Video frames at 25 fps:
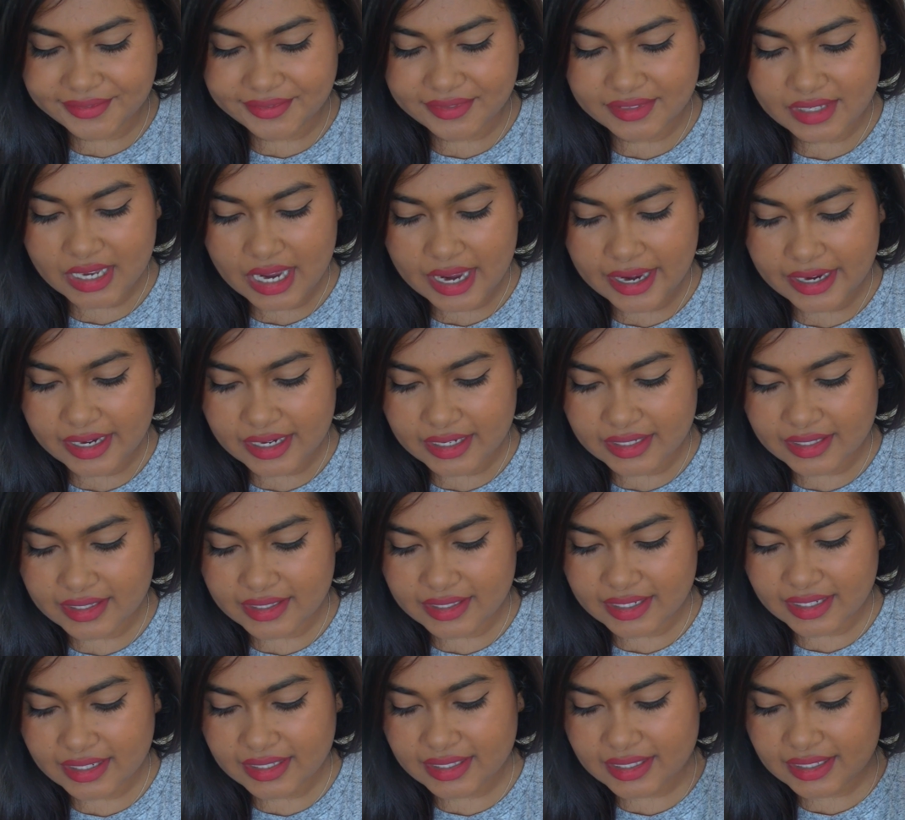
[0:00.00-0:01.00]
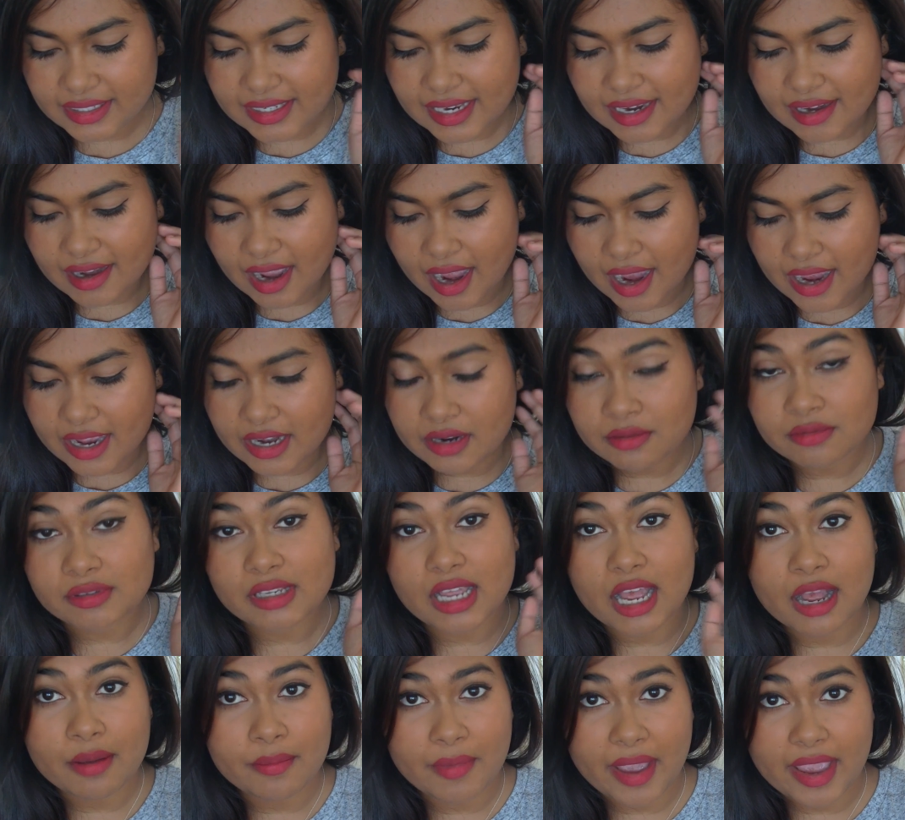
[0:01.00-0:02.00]
kind of 6 to 10 items
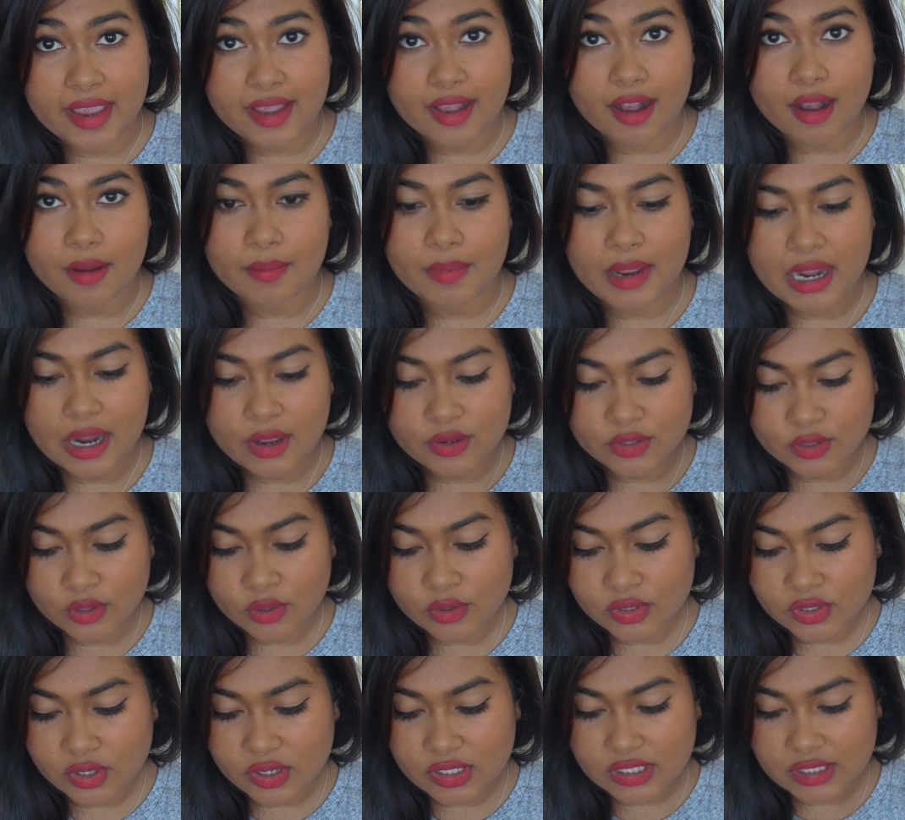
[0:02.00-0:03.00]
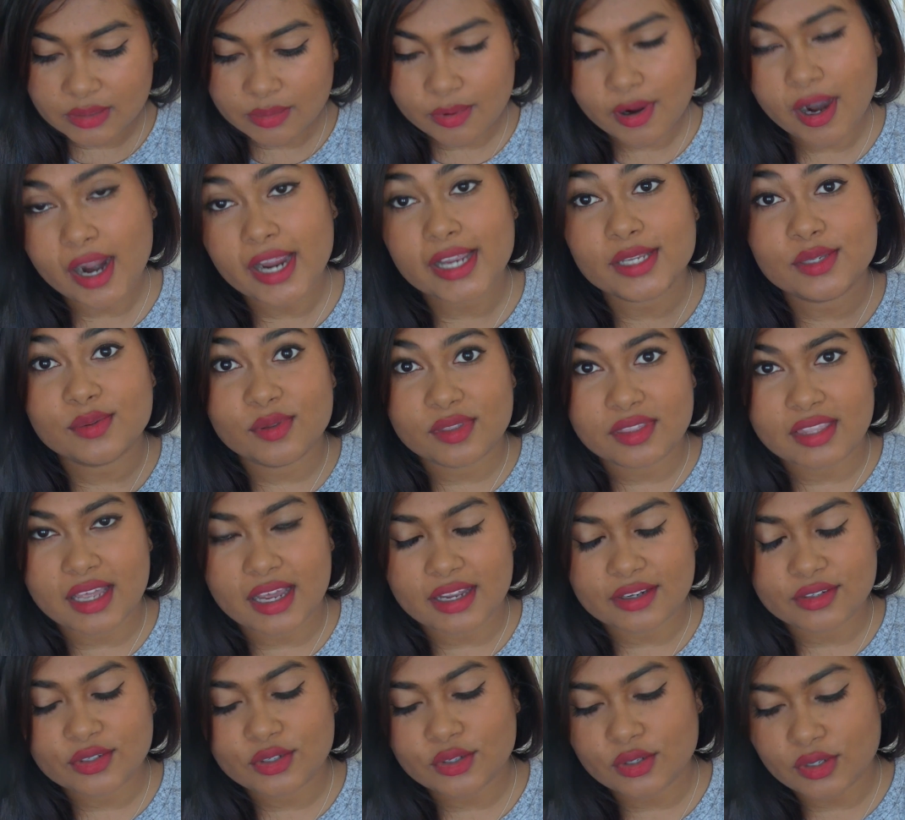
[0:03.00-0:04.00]
are makeup, and I was also surprised with
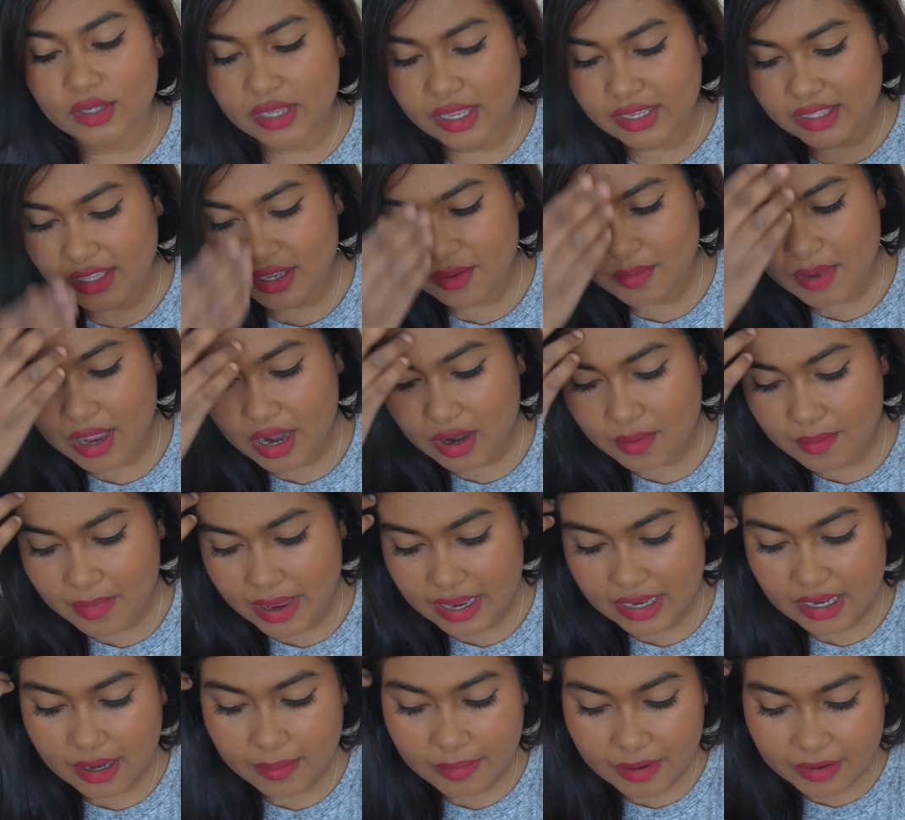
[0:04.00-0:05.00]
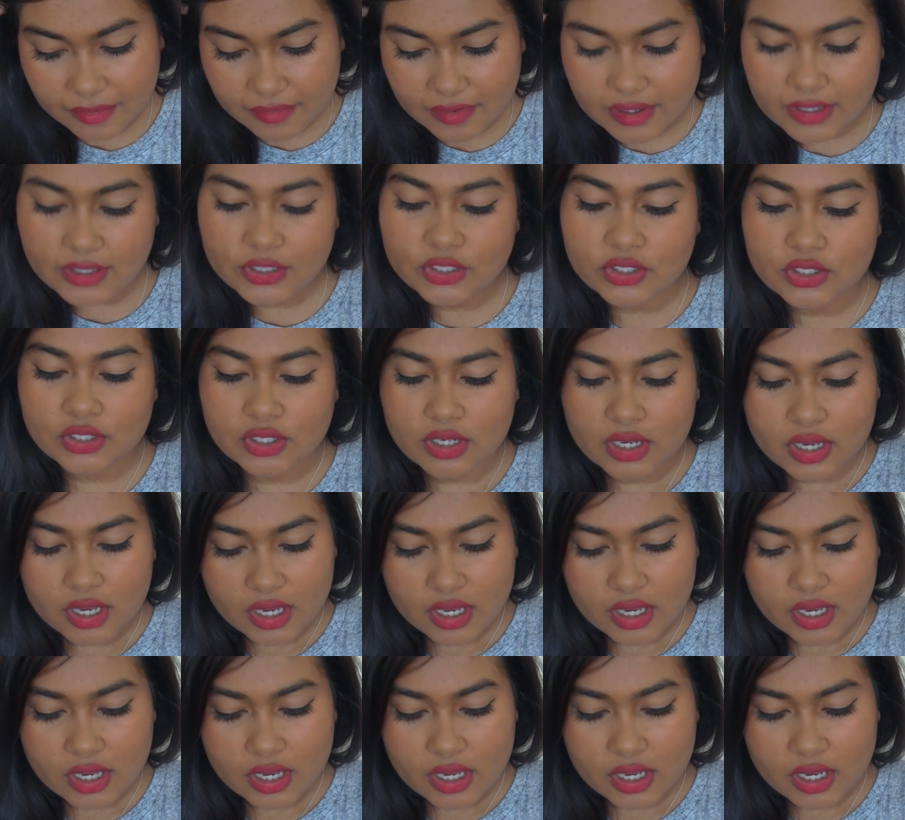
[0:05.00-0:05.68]
that too, like the amount of makeup I finished.